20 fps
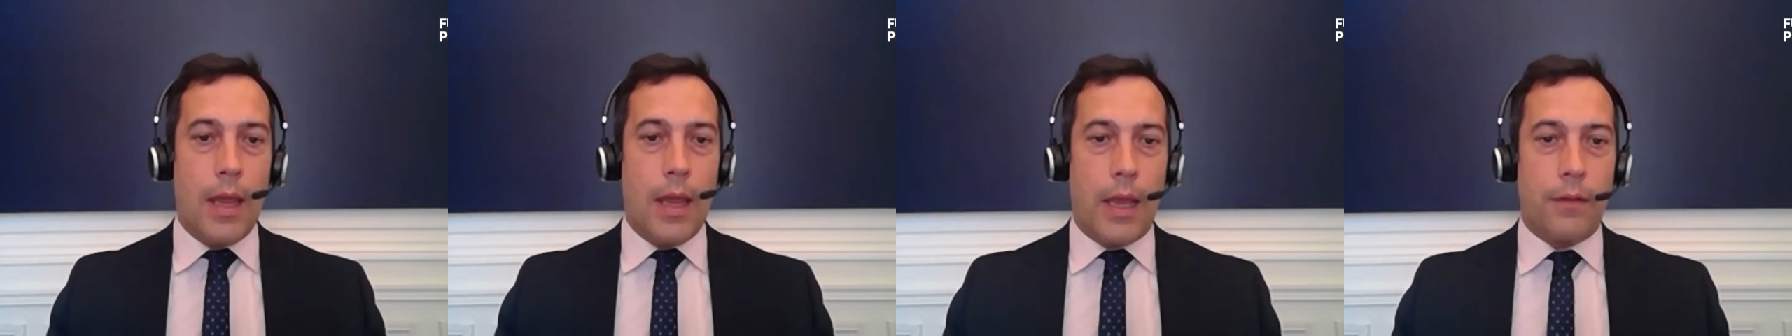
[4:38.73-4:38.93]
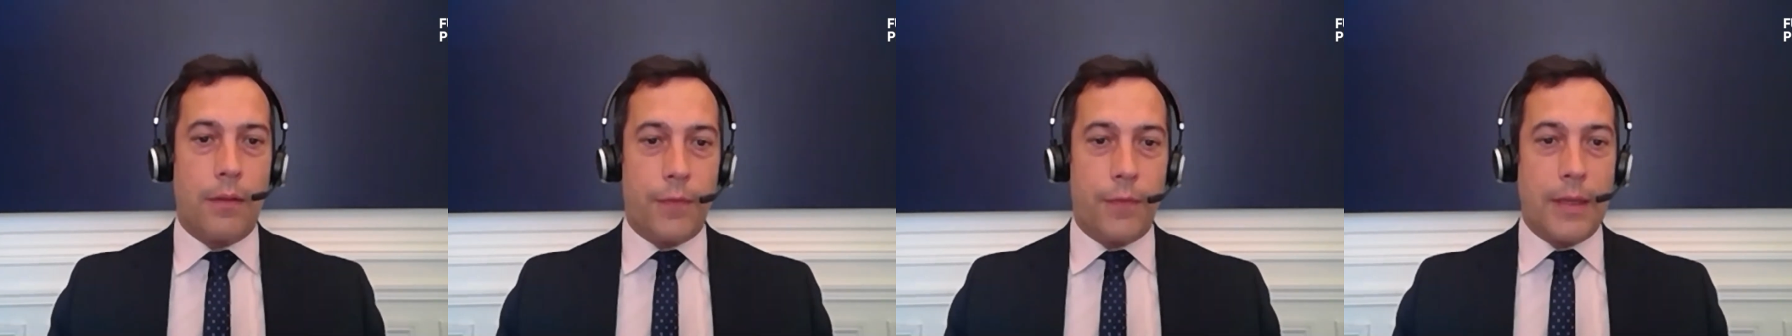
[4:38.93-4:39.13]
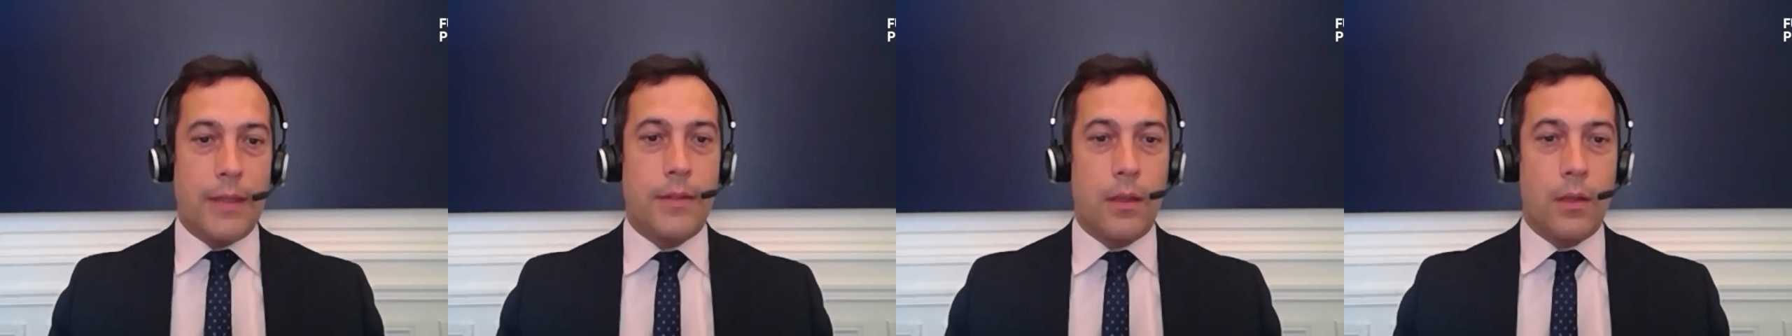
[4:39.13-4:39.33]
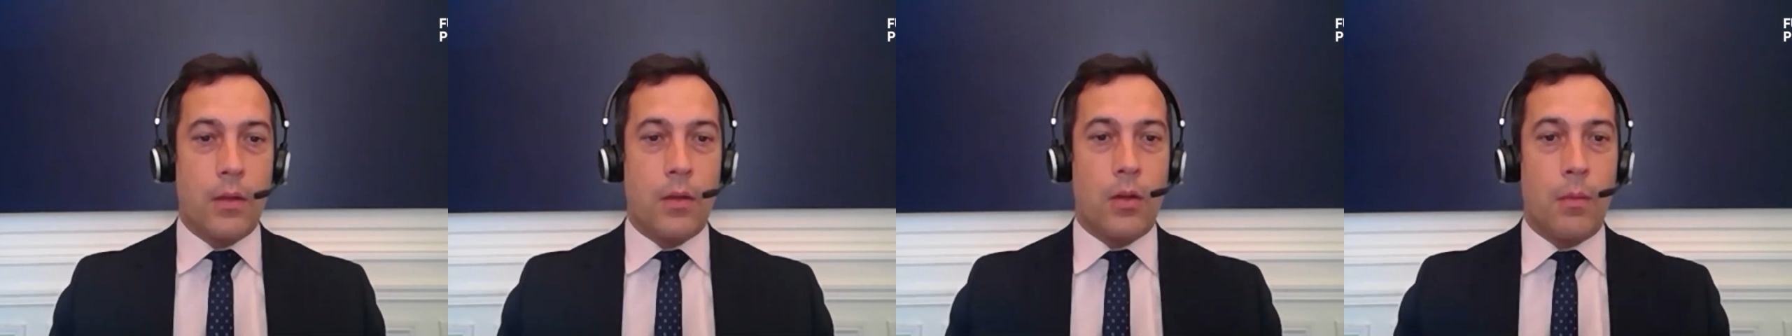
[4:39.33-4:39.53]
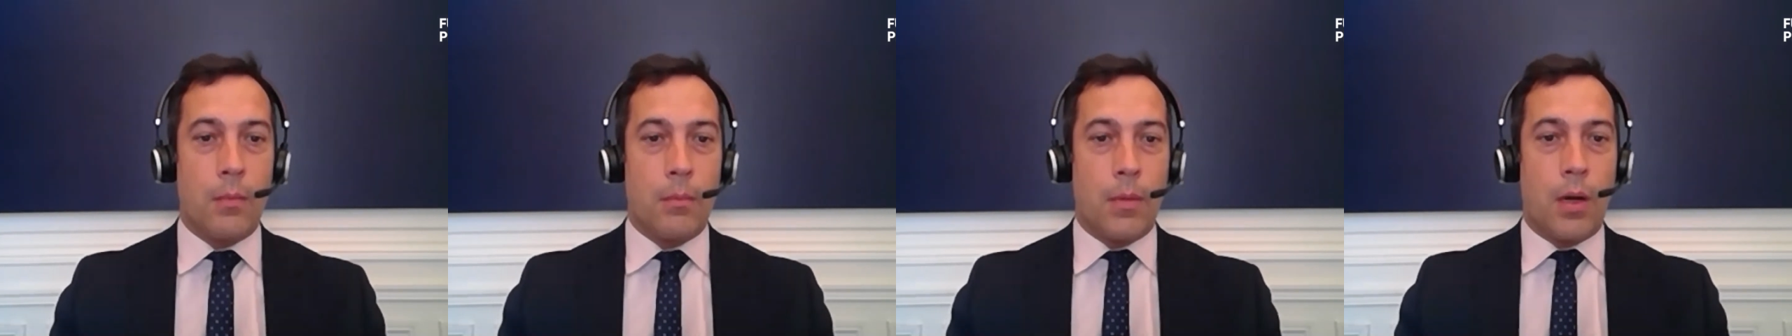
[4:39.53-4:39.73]
And fixed
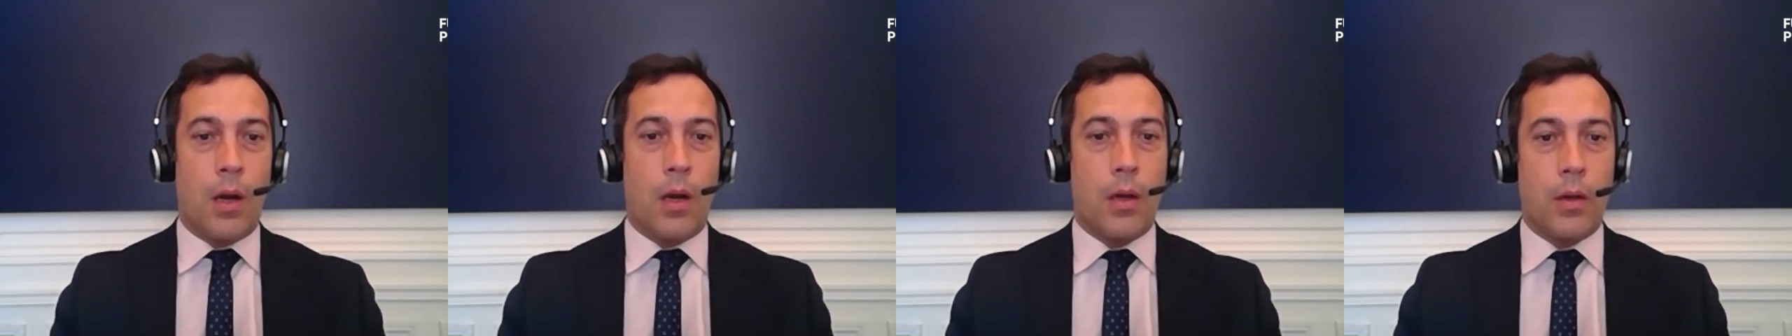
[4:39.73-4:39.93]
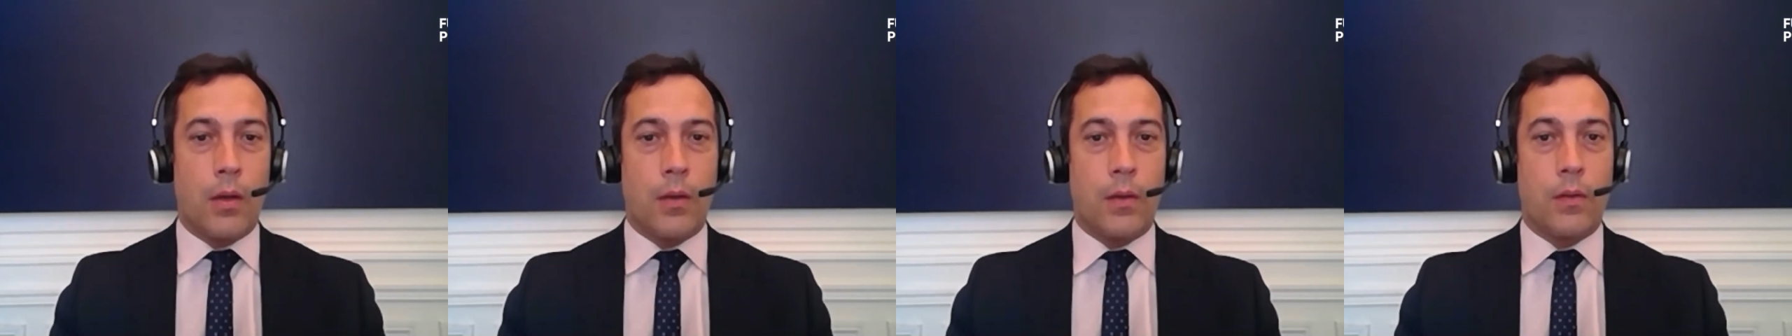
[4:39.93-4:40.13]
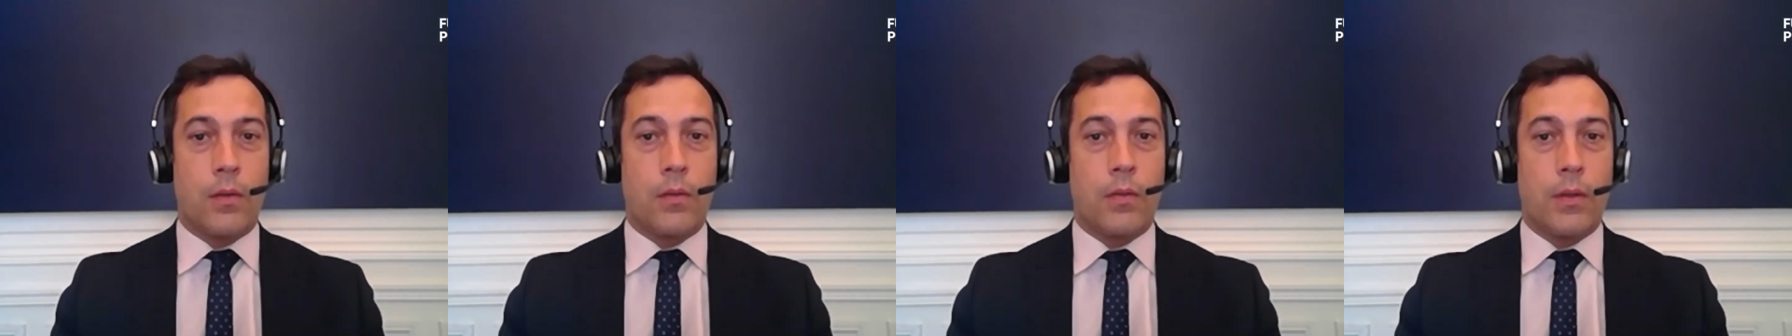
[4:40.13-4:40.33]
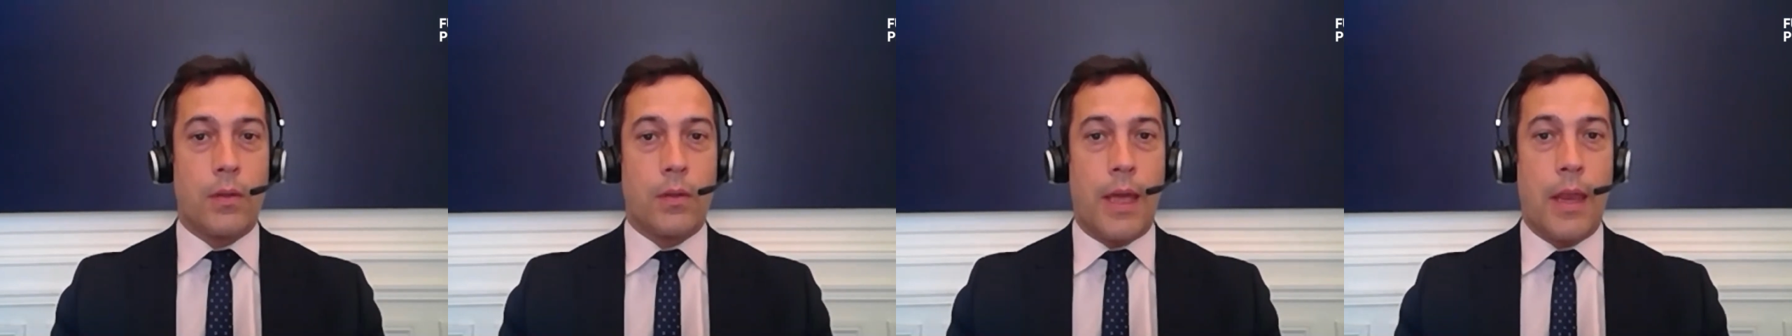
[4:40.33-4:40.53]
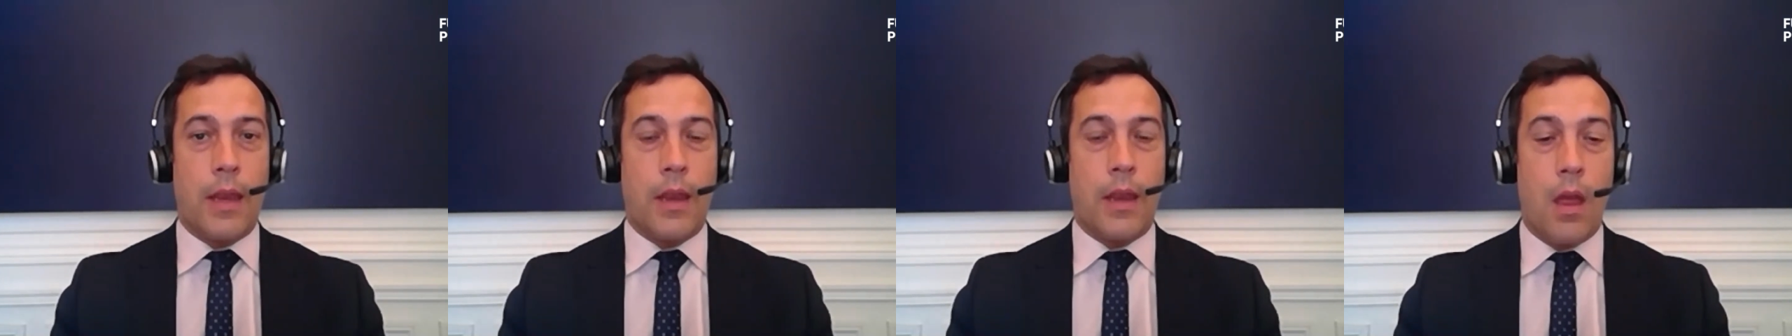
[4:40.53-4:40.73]
income markets
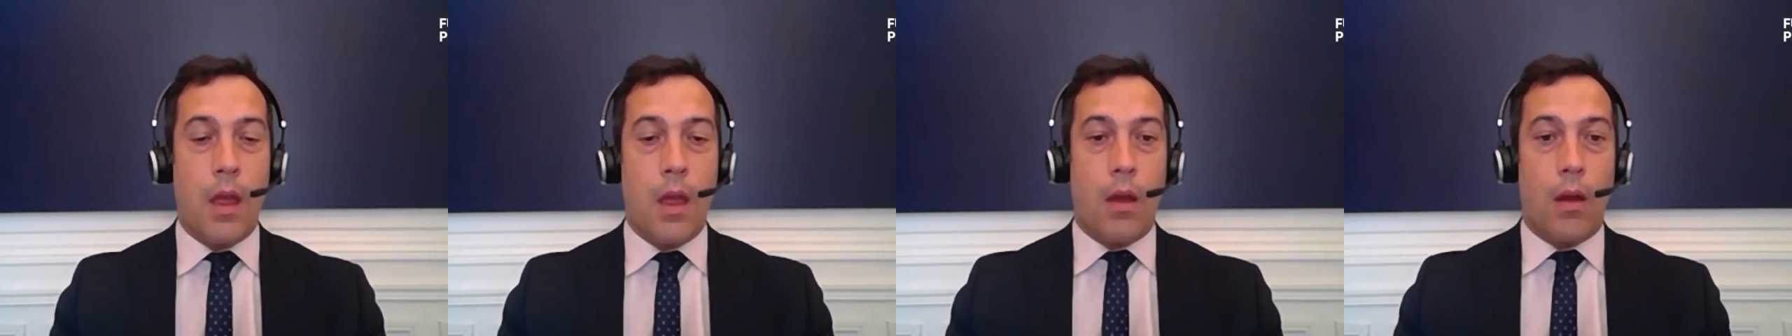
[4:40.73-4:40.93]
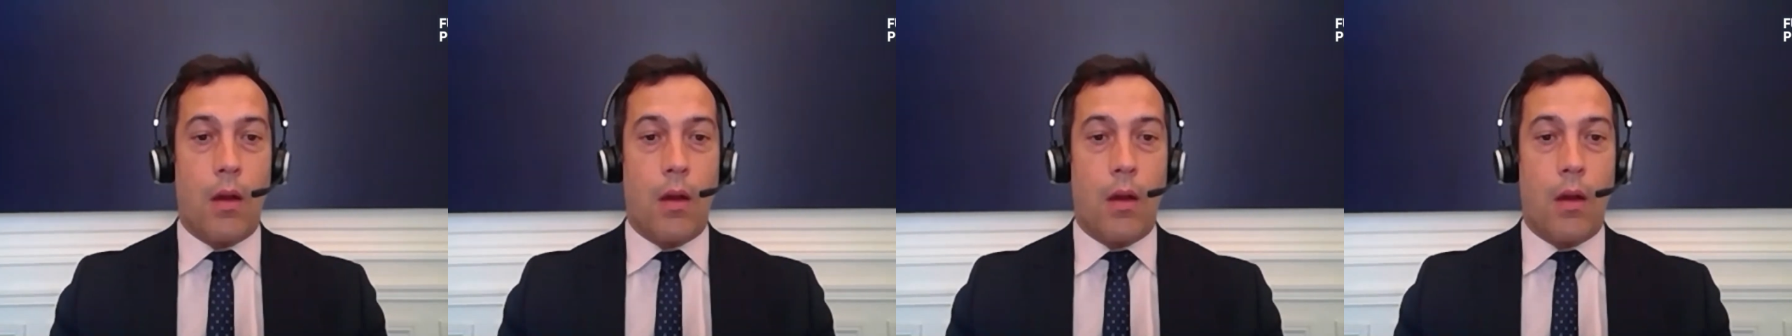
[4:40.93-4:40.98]
today